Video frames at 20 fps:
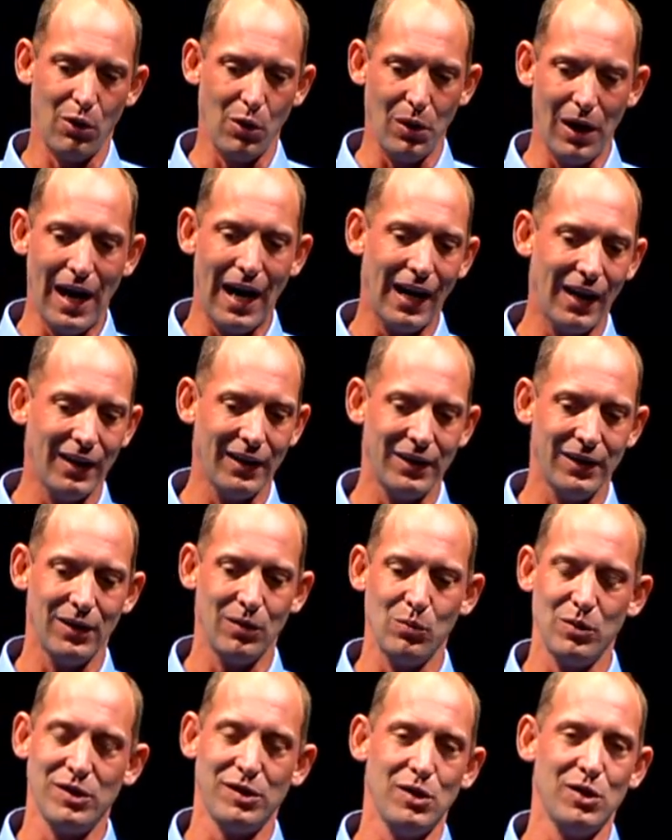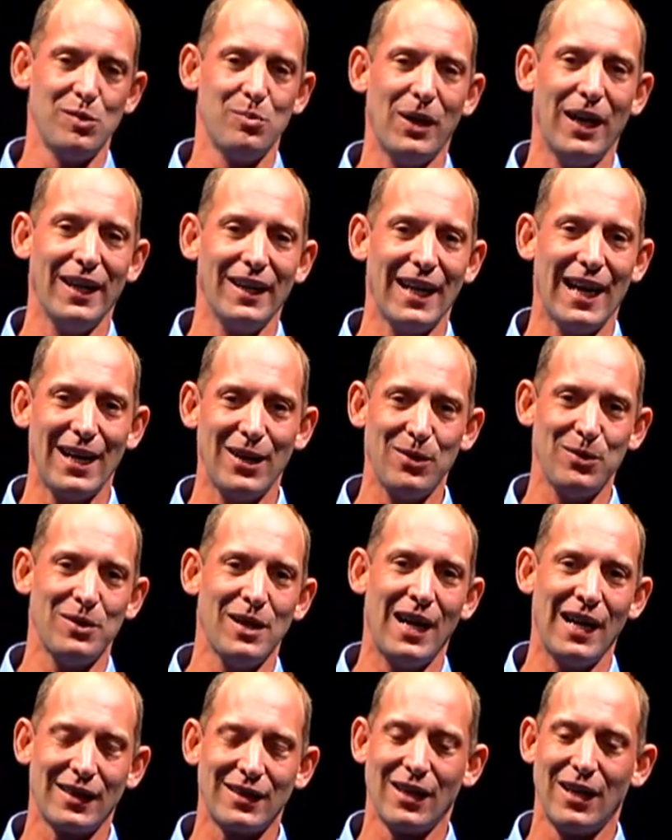Rhode Island, and was used by the guy who
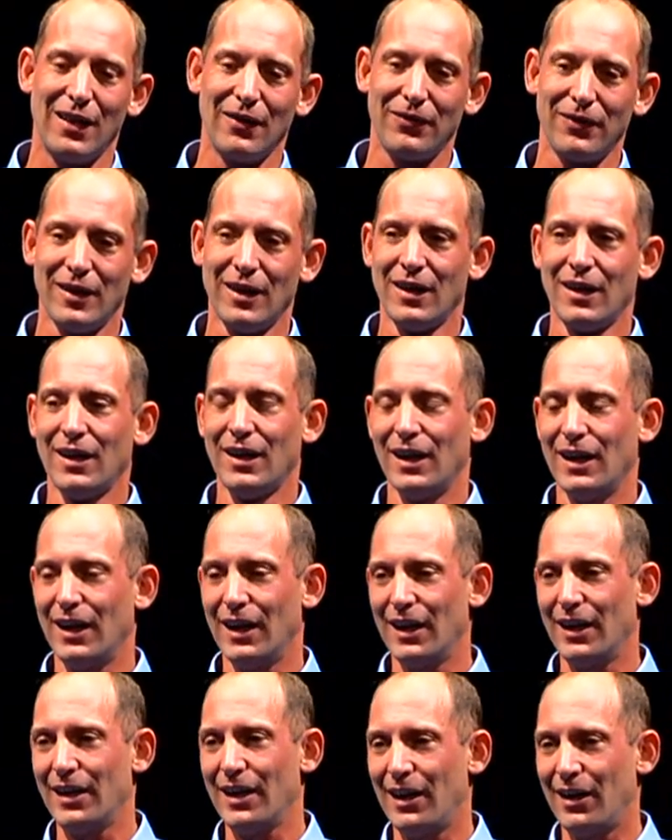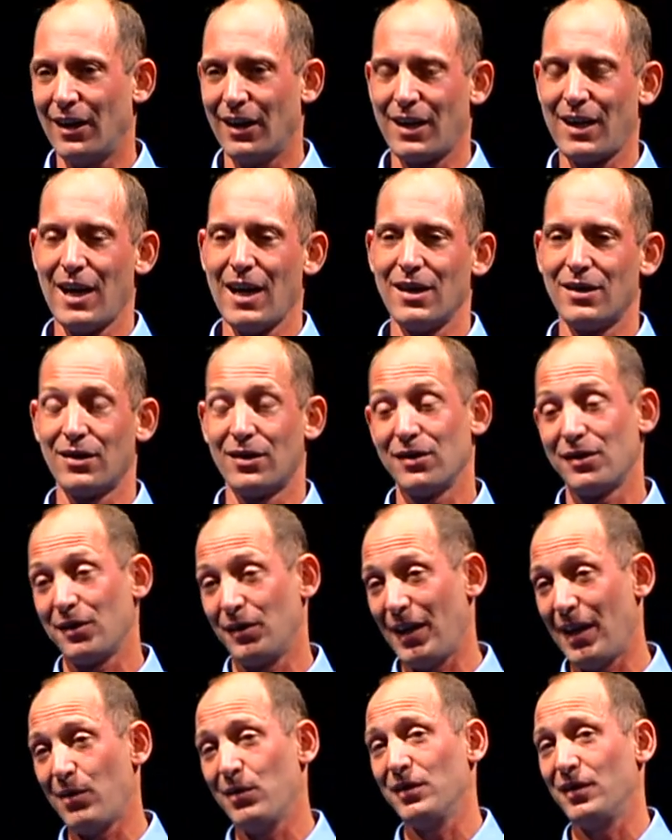knocked off Eric Cantor,
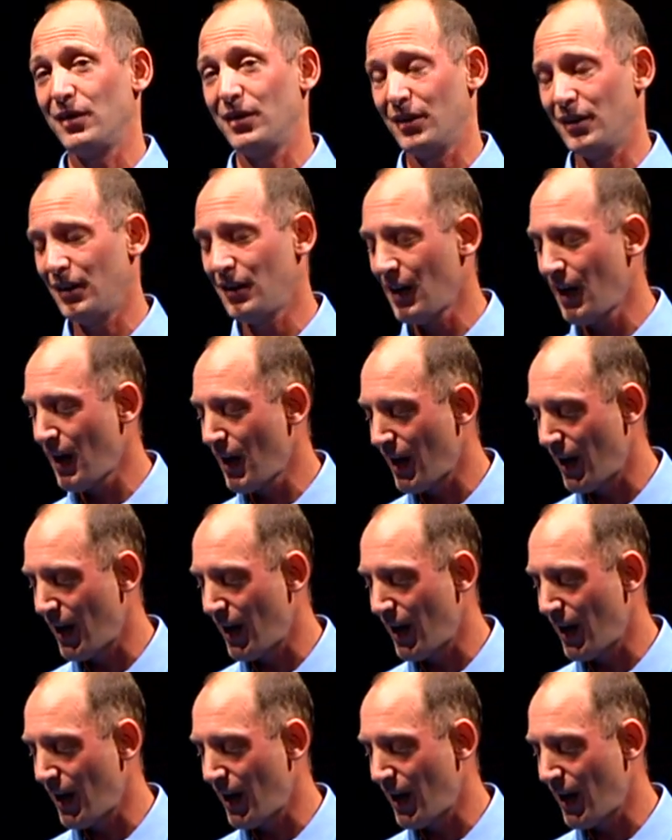so that was good.